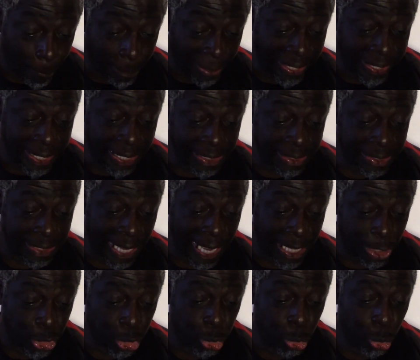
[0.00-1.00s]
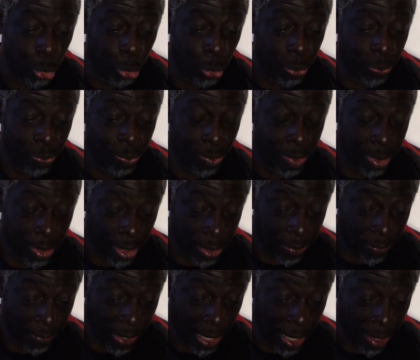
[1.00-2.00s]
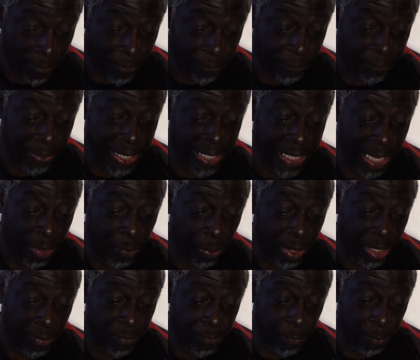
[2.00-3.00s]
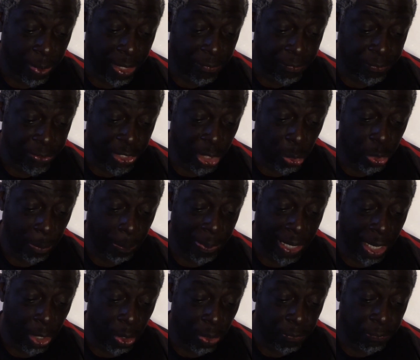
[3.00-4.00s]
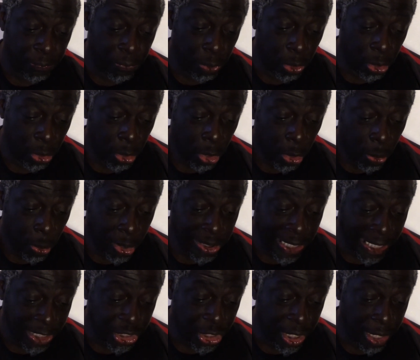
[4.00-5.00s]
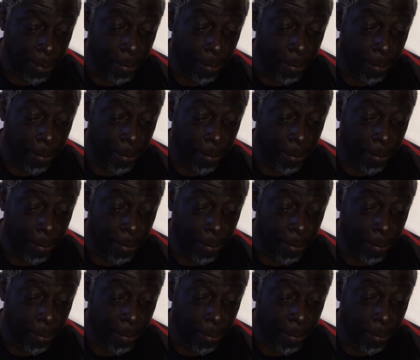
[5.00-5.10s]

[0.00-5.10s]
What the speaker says: biggest actual fee that we've sold a player on for was actually